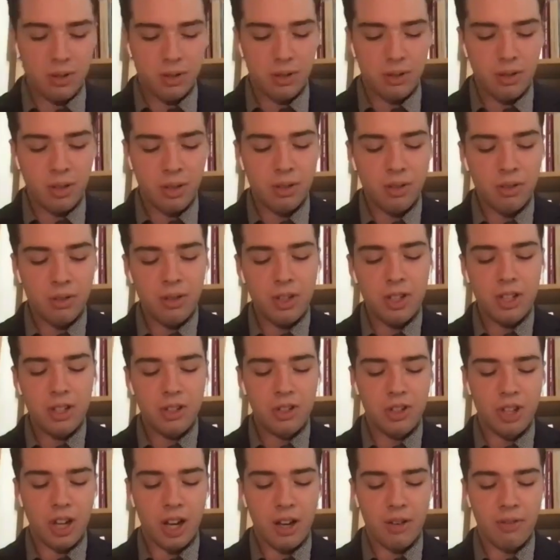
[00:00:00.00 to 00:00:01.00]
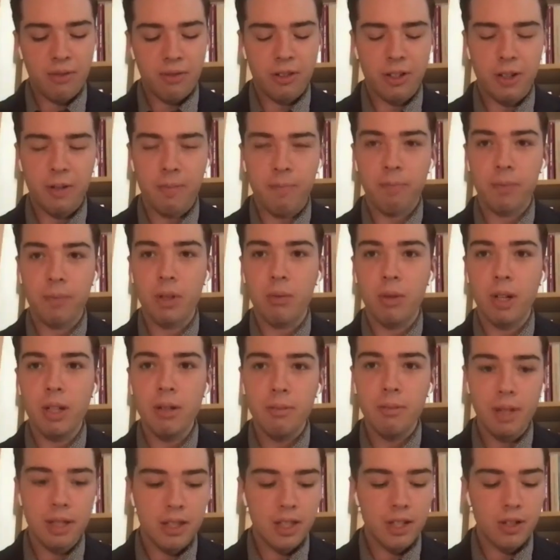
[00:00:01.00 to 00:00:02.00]
to finish off,
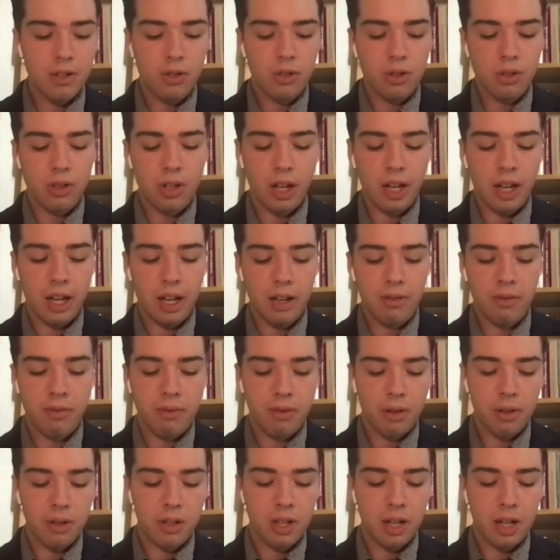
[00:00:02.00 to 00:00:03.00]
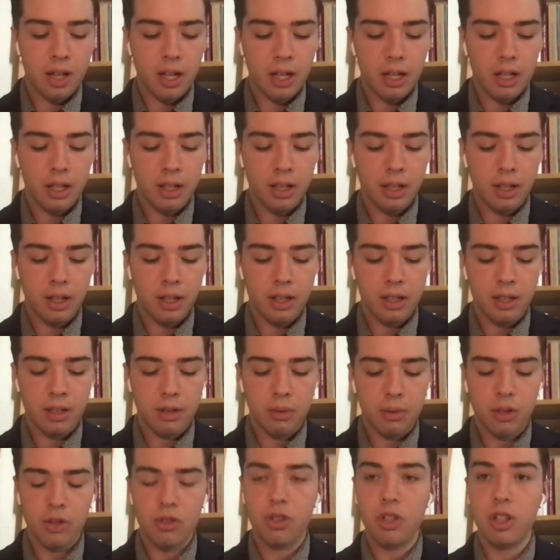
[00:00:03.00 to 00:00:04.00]
what message do you have for young
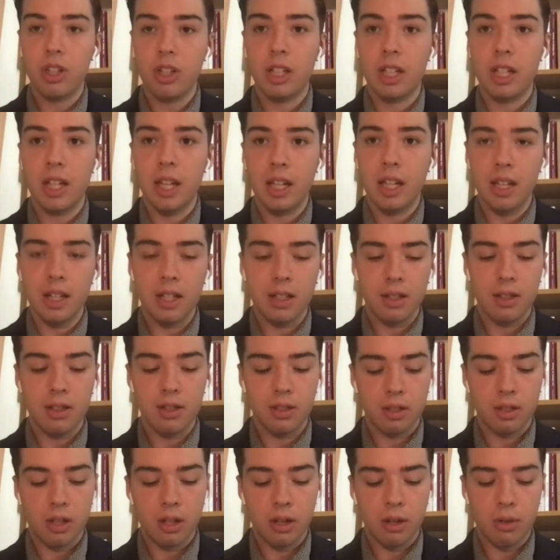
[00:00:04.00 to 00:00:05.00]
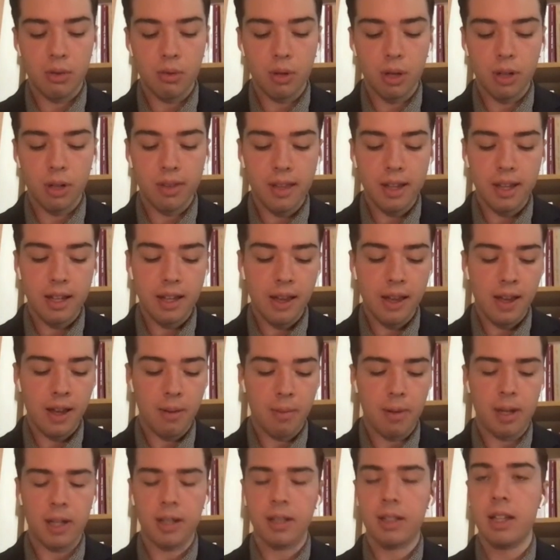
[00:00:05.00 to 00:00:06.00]
Christian Canadians who are thinking
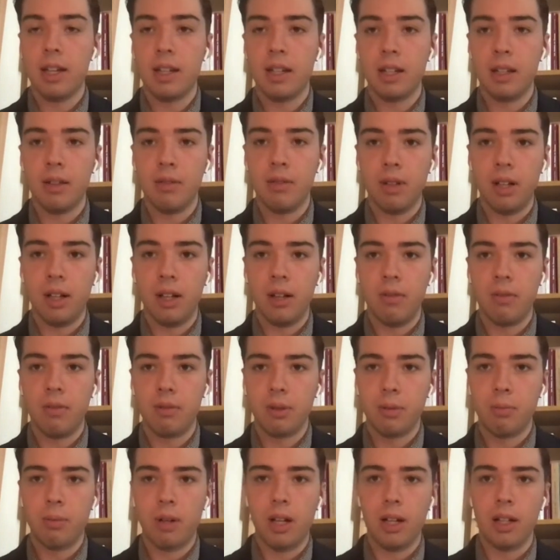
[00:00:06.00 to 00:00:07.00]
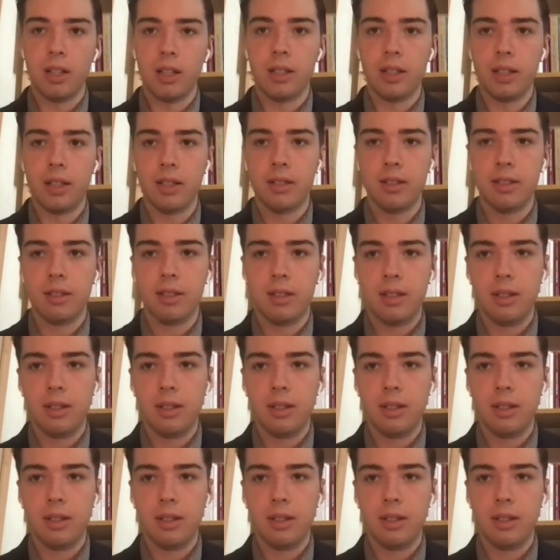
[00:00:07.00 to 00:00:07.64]
about getting involved with politics?